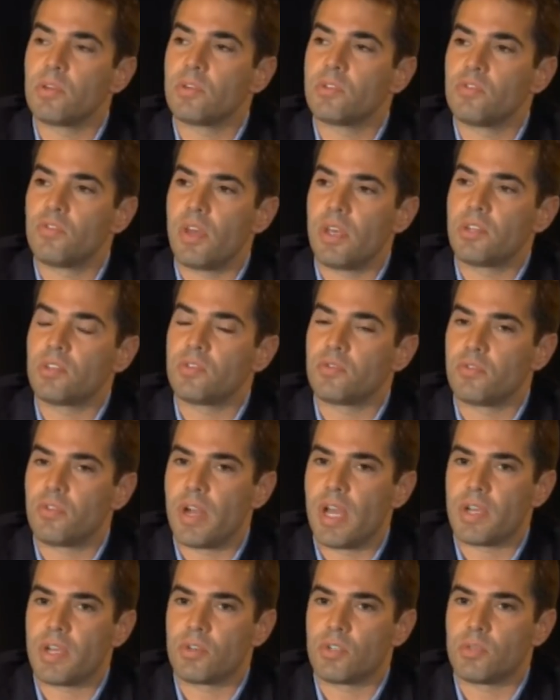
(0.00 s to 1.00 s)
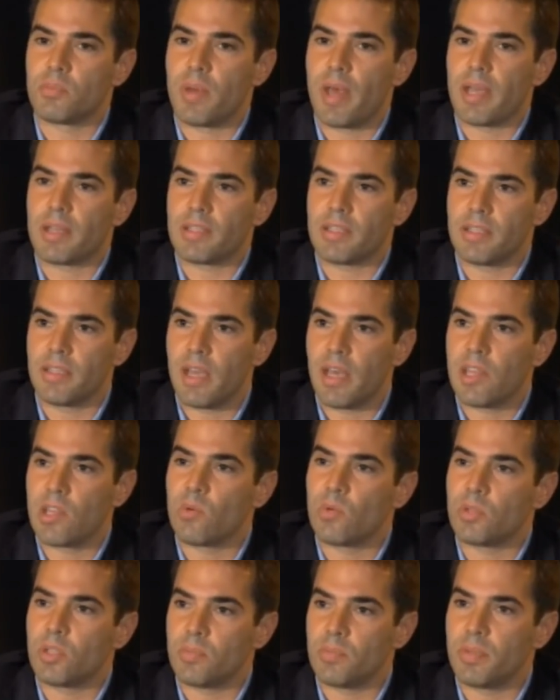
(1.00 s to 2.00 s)
those facial fractures back together
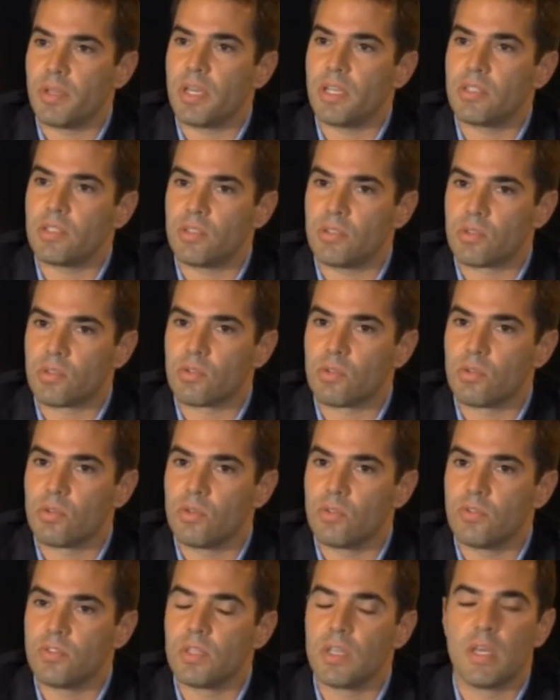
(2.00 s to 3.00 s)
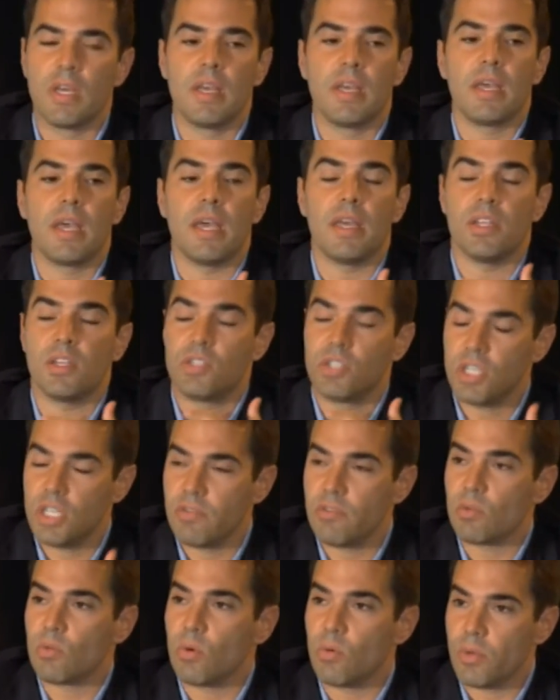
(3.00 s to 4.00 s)
with the plates and screws and
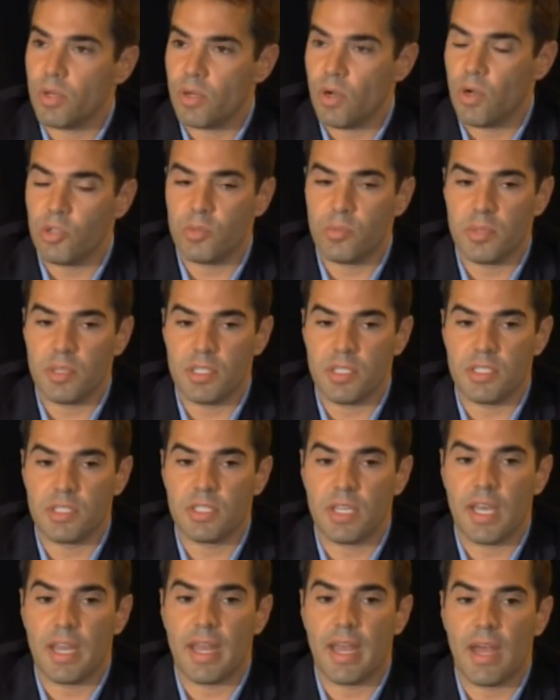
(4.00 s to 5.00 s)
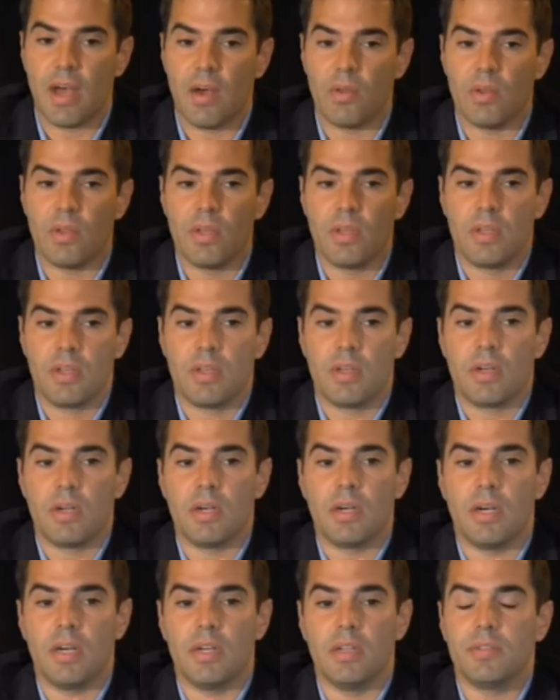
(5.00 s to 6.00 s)
achieving what we'd ultimately set out
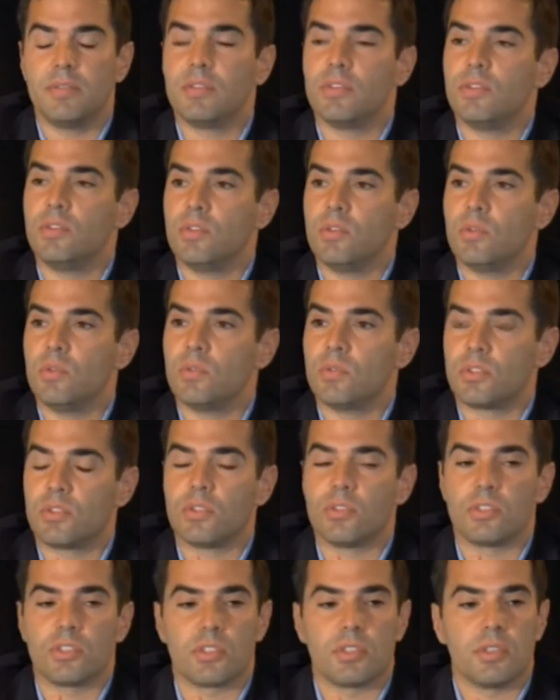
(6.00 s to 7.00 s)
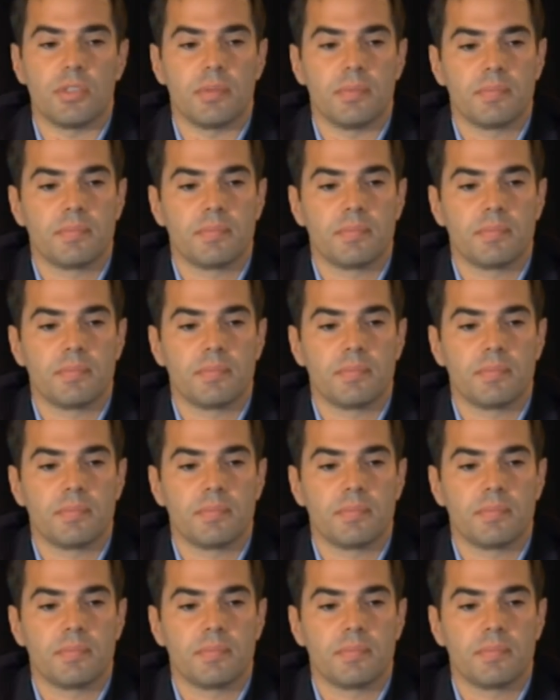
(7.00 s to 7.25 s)
to do surgically.